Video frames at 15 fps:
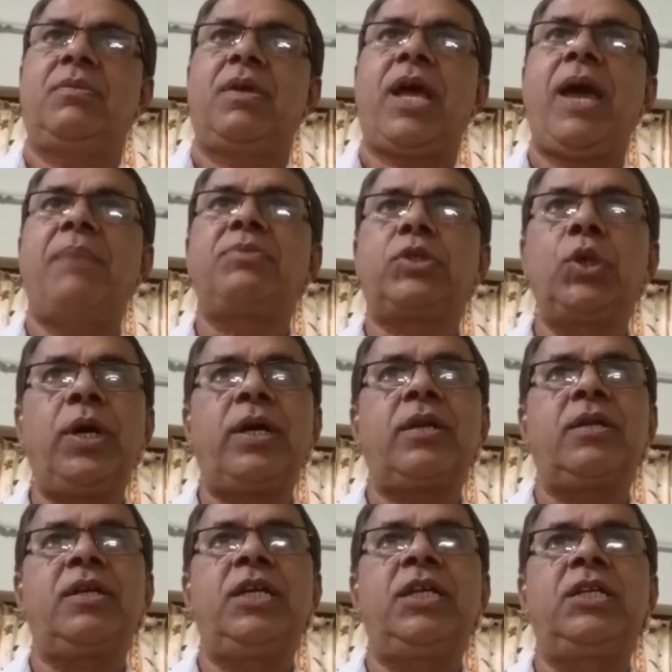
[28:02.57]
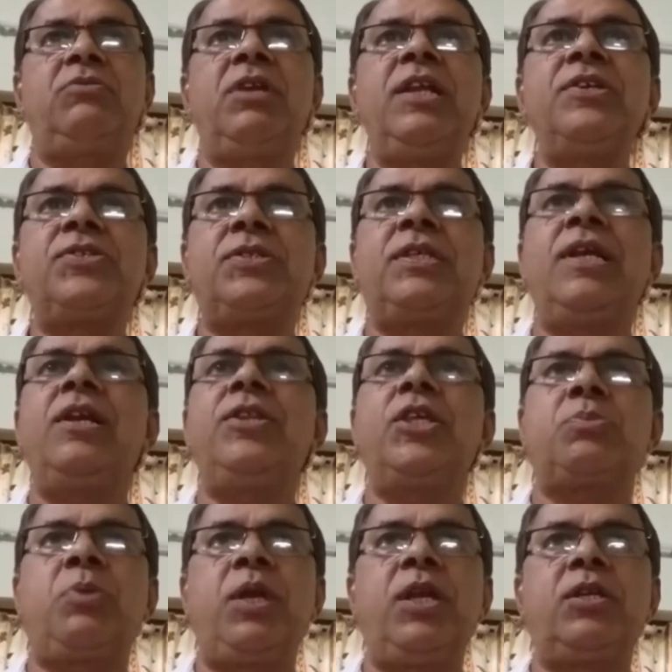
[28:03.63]
I'm sure it will instill the
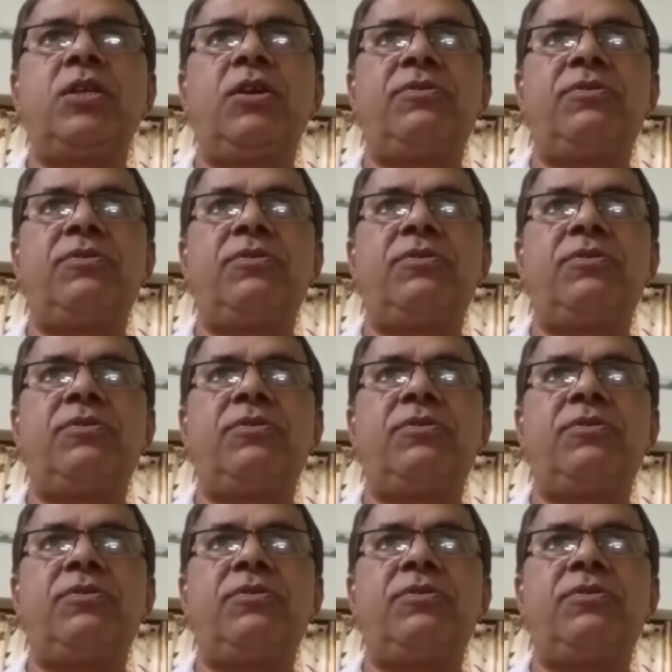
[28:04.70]
spirit